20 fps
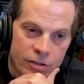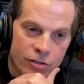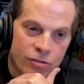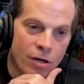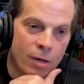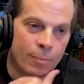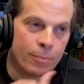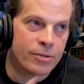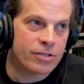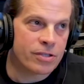
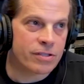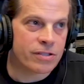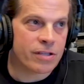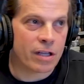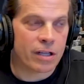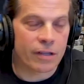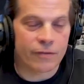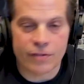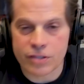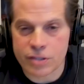Trump is a
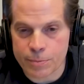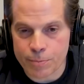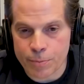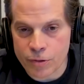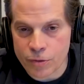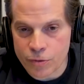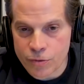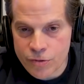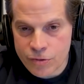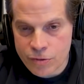television
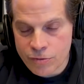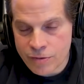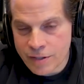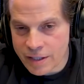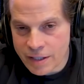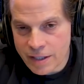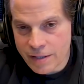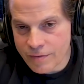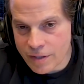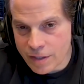producer. He
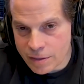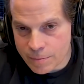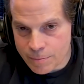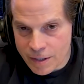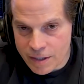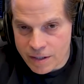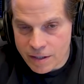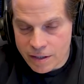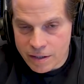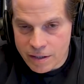even
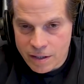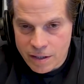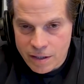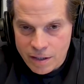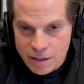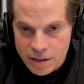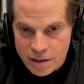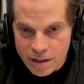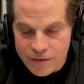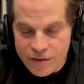admitted
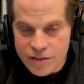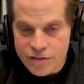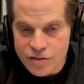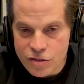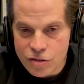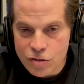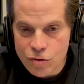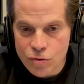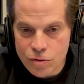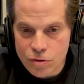that this
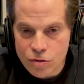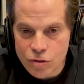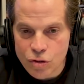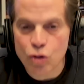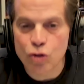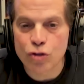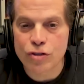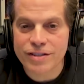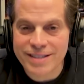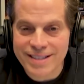is
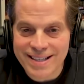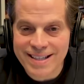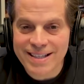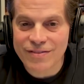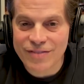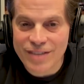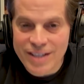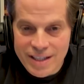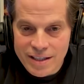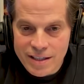good
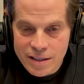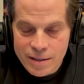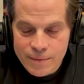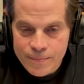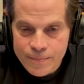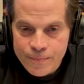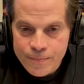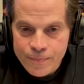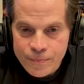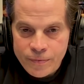TV.
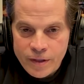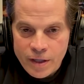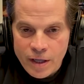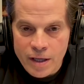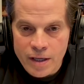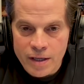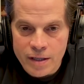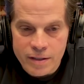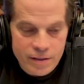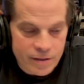
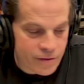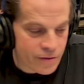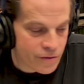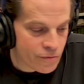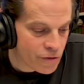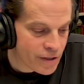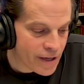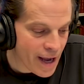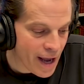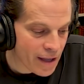And
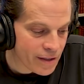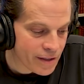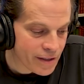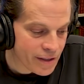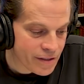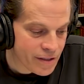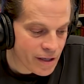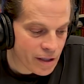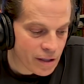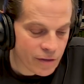reality
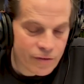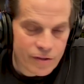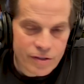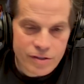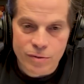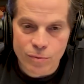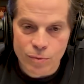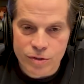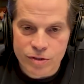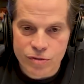
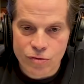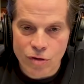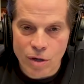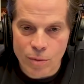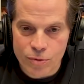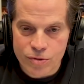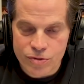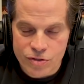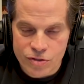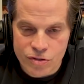television, which
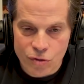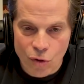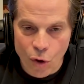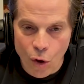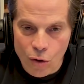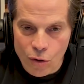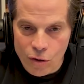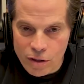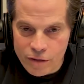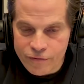Trump was a
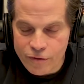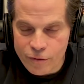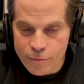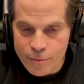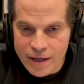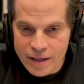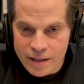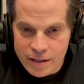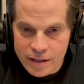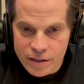star of for
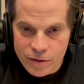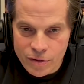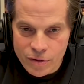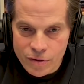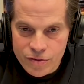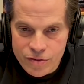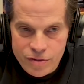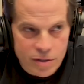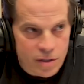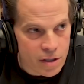many
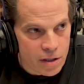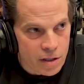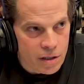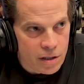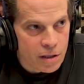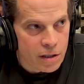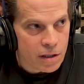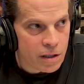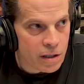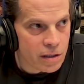years,
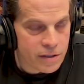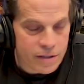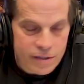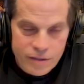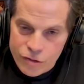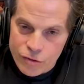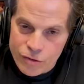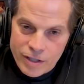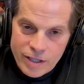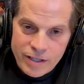
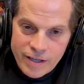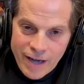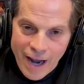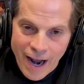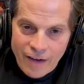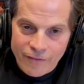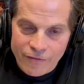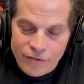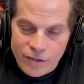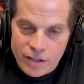you need
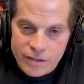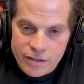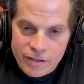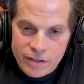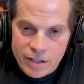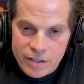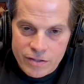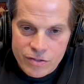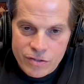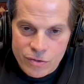conflict.
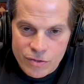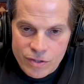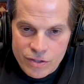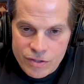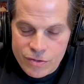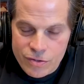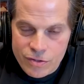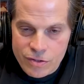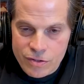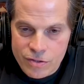And so
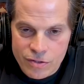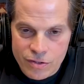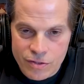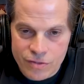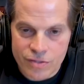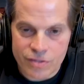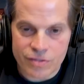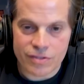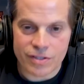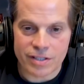this is
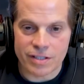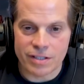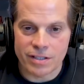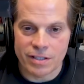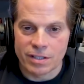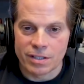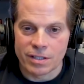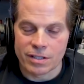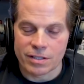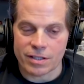the
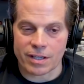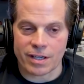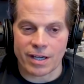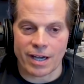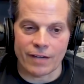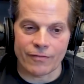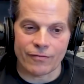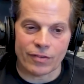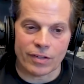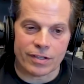
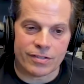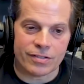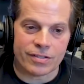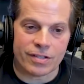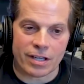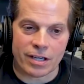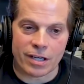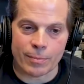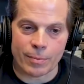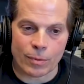conflict
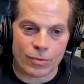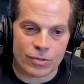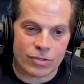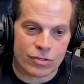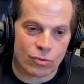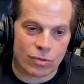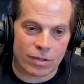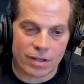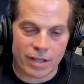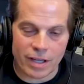setup. It was
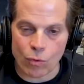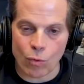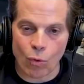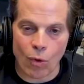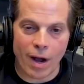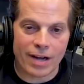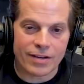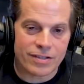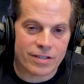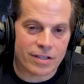sort of like
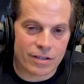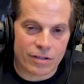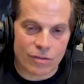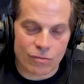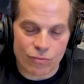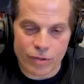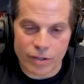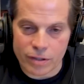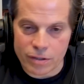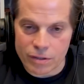watching the
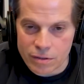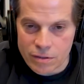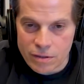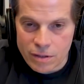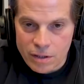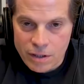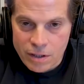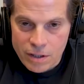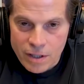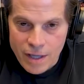Real
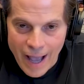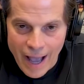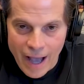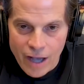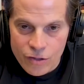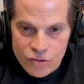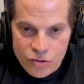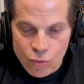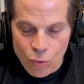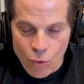
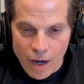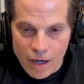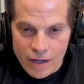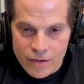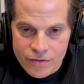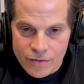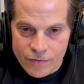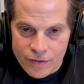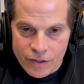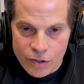
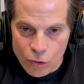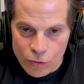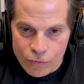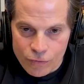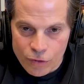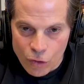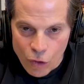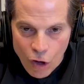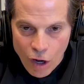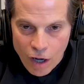Housewives of the
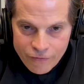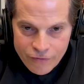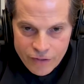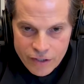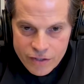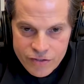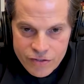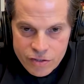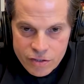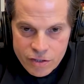Oval
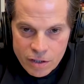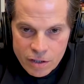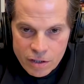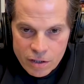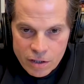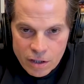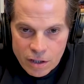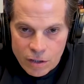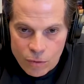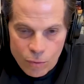Office
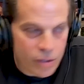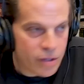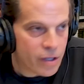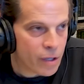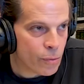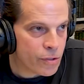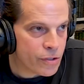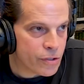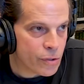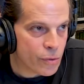when they
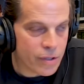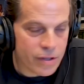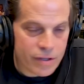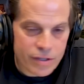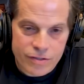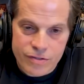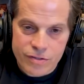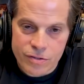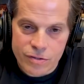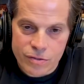were doing
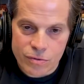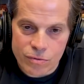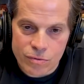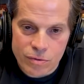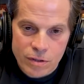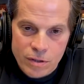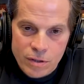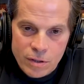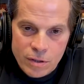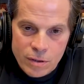this to
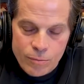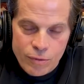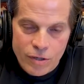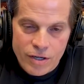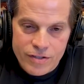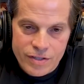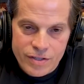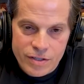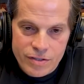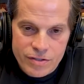
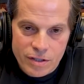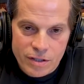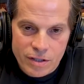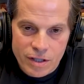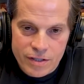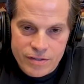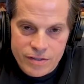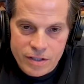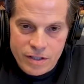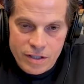President
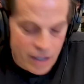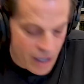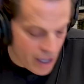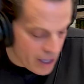Zelensky.